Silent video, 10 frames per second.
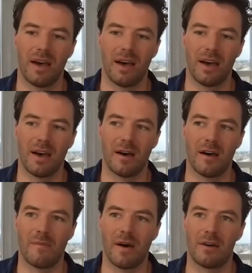
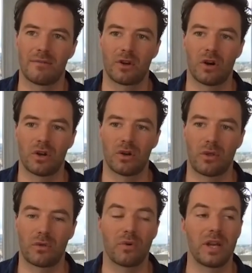I've got
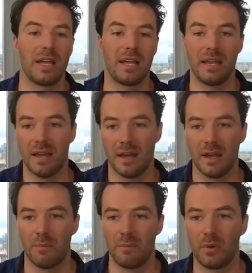three
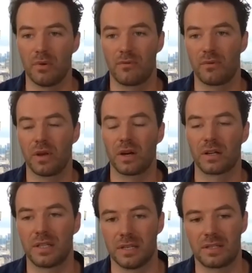beautiful
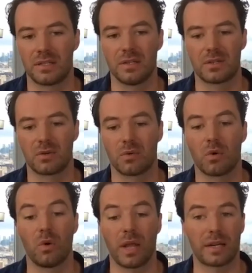young sisters who
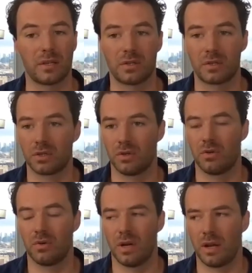are all actors too.